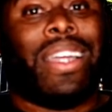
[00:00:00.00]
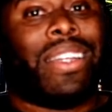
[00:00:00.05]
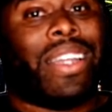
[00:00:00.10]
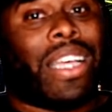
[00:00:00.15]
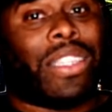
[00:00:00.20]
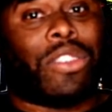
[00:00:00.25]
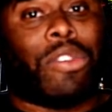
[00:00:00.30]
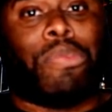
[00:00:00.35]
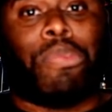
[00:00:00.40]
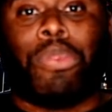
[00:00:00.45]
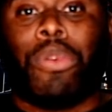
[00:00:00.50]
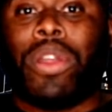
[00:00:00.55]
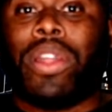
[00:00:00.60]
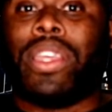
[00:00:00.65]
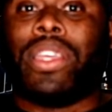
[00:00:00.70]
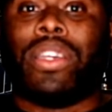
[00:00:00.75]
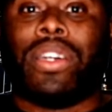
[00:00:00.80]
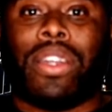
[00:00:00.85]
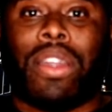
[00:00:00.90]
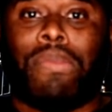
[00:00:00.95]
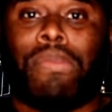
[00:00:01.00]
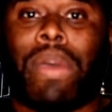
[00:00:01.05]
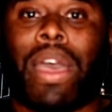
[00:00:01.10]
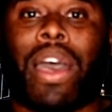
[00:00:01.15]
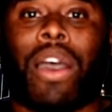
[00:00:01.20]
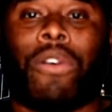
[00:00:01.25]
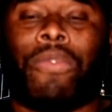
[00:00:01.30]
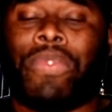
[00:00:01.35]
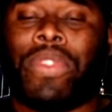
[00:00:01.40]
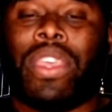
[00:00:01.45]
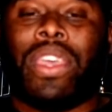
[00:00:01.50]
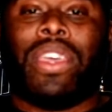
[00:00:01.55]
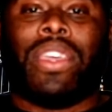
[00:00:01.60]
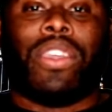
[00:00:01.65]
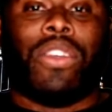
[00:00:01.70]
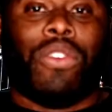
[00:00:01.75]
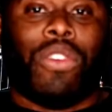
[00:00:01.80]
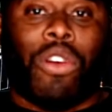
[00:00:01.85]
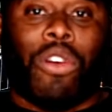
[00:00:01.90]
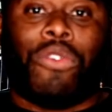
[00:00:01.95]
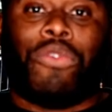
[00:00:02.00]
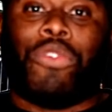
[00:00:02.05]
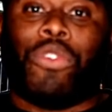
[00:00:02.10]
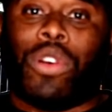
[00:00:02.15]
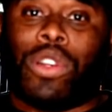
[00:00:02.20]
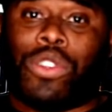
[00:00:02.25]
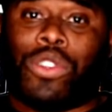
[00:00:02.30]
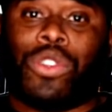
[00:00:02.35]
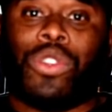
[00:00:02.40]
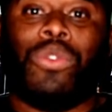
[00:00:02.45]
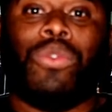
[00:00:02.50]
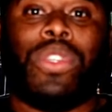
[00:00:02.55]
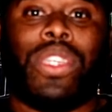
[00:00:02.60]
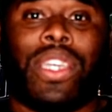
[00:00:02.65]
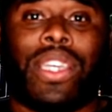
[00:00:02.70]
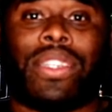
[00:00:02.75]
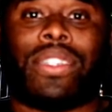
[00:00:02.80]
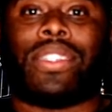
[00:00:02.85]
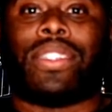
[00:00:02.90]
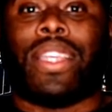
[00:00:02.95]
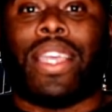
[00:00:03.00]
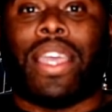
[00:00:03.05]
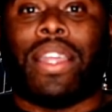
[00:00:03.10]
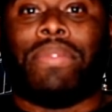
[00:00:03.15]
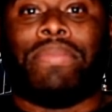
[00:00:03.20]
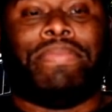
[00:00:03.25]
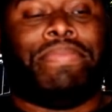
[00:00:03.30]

That's a pretty good amount, you know, for a two-year stint.